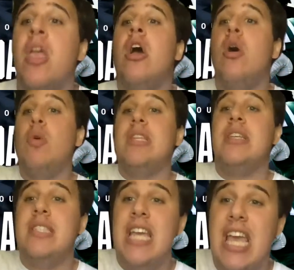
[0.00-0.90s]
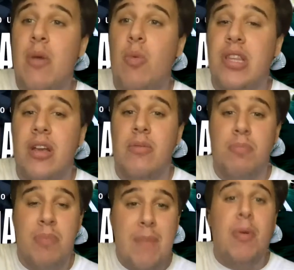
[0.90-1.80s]
with the team, with the
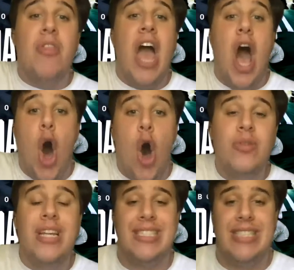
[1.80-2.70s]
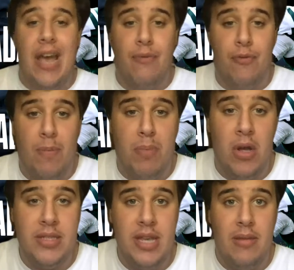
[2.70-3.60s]
people that own this damn football
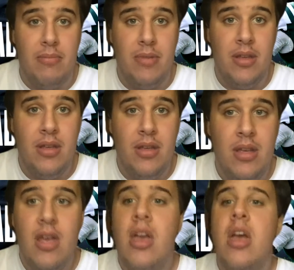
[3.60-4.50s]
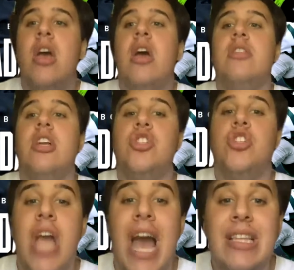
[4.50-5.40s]
team. The
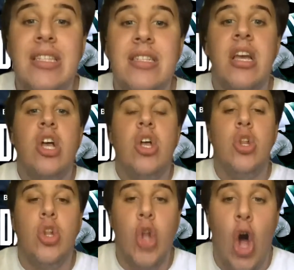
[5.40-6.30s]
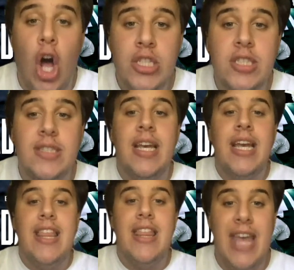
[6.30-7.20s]
Jets lost
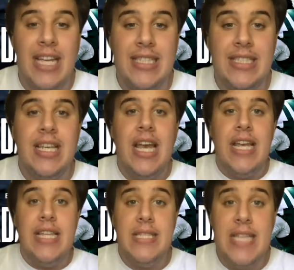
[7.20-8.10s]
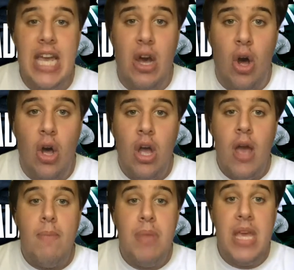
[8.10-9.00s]
this deal
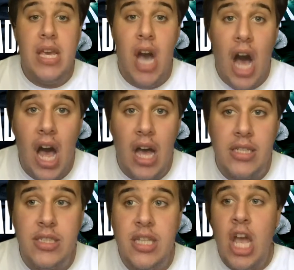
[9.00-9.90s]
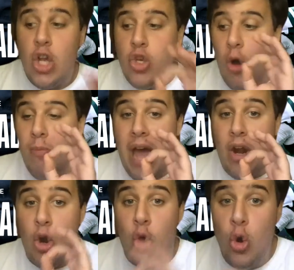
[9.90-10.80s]
because no
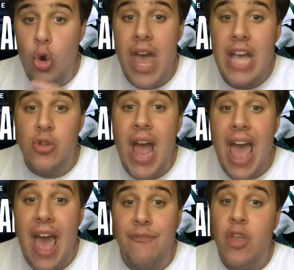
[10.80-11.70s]
matter who they draft,